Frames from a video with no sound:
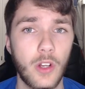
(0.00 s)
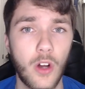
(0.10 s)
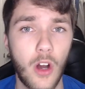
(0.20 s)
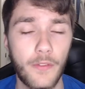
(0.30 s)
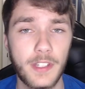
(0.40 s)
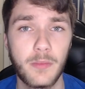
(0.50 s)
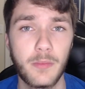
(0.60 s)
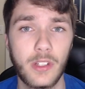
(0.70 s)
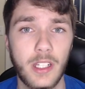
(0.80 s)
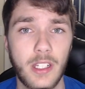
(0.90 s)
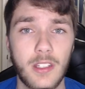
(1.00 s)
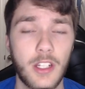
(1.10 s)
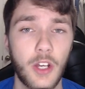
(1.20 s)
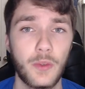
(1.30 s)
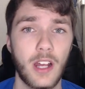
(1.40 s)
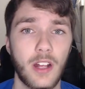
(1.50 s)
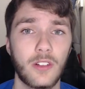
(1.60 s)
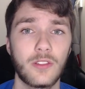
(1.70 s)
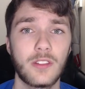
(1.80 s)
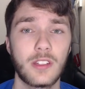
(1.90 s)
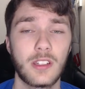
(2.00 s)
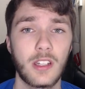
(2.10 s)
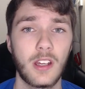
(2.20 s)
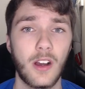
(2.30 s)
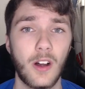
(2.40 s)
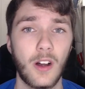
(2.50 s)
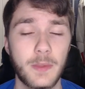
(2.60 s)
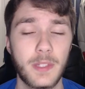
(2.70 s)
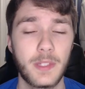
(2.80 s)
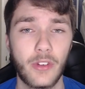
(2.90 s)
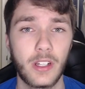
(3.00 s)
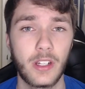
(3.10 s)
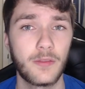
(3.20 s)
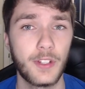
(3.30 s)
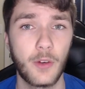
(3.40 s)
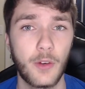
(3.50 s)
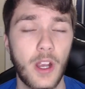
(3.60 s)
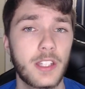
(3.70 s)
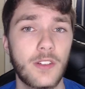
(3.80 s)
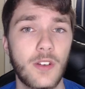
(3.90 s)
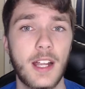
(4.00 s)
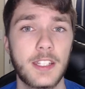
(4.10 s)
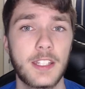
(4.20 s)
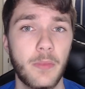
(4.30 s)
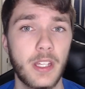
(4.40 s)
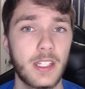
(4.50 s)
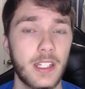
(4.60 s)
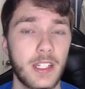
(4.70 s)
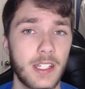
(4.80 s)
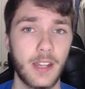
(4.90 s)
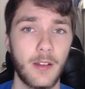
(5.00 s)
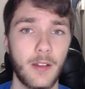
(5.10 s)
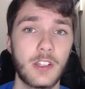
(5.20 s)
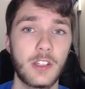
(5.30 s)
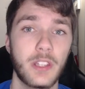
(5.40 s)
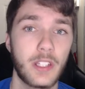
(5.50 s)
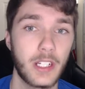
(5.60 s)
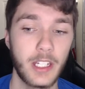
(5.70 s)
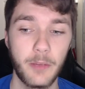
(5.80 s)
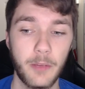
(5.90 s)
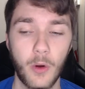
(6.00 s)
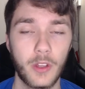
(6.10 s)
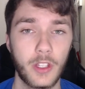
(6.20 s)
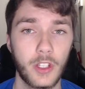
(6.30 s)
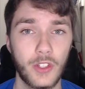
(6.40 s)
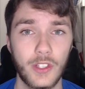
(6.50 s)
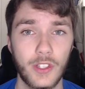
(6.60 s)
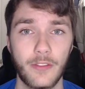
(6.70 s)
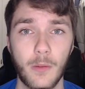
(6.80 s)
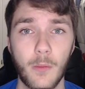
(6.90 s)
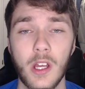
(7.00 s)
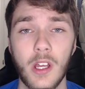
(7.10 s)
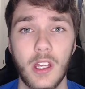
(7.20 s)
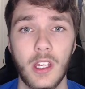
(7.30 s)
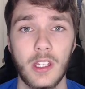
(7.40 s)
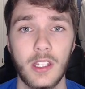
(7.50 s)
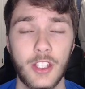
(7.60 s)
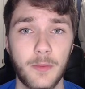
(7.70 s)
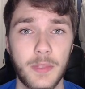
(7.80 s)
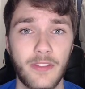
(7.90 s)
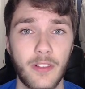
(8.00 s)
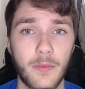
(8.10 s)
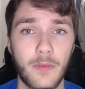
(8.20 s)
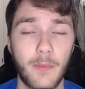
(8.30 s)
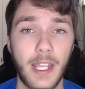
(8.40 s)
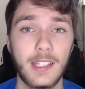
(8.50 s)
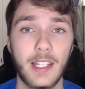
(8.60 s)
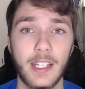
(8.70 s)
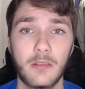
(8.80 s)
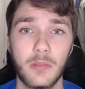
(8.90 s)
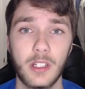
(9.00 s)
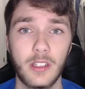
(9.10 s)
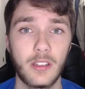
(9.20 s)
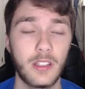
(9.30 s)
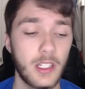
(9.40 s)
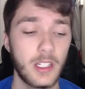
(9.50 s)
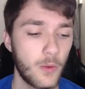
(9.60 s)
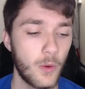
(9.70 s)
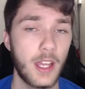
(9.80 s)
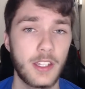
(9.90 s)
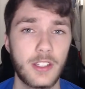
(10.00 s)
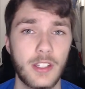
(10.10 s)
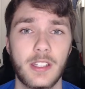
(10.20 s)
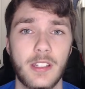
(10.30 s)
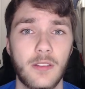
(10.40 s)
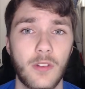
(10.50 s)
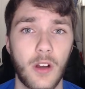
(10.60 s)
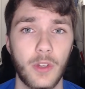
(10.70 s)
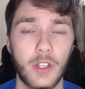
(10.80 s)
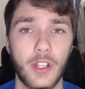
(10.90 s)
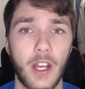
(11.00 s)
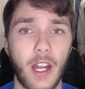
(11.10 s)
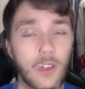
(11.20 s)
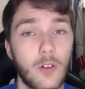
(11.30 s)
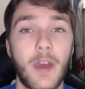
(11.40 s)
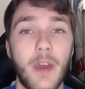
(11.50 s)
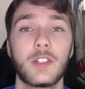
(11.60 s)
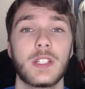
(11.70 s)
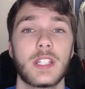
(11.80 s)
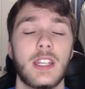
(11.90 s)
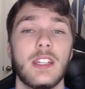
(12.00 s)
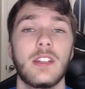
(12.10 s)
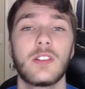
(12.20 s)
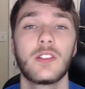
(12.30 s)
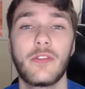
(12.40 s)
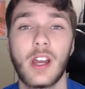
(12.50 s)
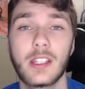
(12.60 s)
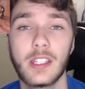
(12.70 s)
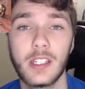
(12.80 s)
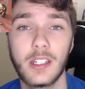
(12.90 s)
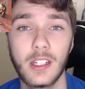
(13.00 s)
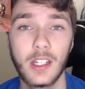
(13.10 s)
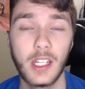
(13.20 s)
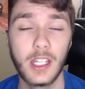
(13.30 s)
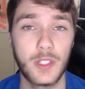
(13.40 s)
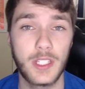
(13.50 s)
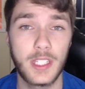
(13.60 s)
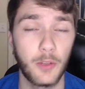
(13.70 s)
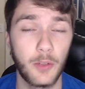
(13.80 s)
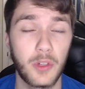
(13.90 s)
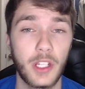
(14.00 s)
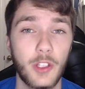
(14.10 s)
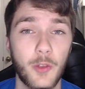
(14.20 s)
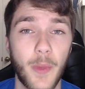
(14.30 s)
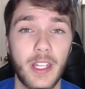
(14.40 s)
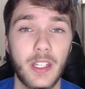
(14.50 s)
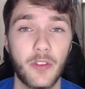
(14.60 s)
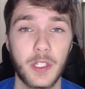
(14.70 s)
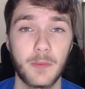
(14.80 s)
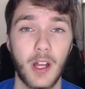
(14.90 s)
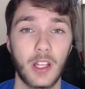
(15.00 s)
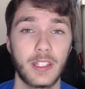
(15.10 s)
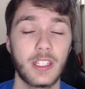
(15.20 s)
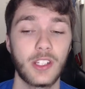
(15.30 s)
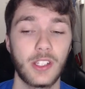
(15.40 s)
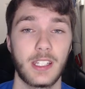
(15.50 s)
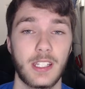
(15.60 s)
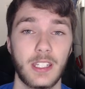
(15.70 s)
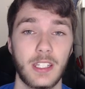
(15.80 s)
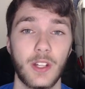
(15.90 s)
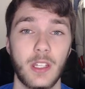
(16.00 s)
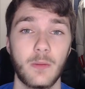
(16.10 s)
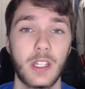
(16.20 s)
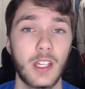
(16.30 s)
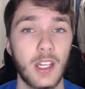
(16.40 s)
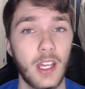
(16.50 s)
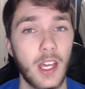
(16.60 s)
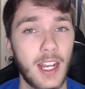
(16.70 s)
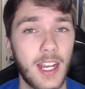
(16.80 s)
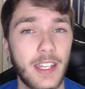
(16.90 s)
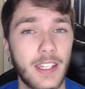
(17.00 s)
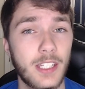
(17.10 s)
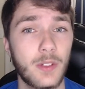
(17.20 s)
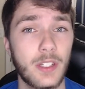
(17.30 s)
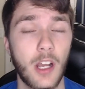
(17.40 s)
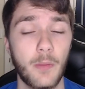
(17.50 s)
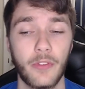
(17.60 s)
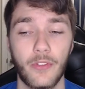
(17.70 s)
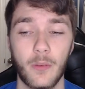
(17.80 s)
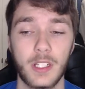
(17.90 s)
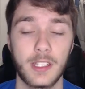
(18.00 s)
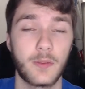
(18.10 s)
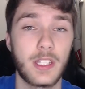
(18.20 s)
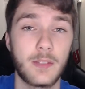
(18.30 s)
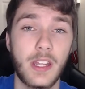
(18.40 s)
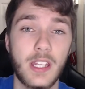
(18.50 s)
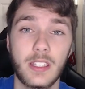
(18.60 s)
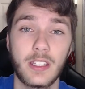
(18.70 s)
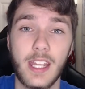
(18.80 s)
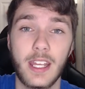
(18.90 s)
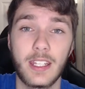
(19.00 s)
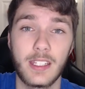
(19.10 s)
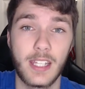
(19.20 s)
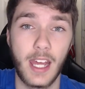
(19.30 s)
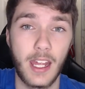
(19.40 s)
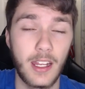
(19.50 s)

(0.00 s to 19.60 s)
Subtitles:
office buildings, hotels, all types of different, restaurants and business. And I'm assuming they're going to import the goods from ships from mainland, but either way, it's just a really good idea. Going back to his idea on the fact that he wants to liberate humanity from its politicians, as he claimed. I kind of see where he's coming from, because what he's basically saying is that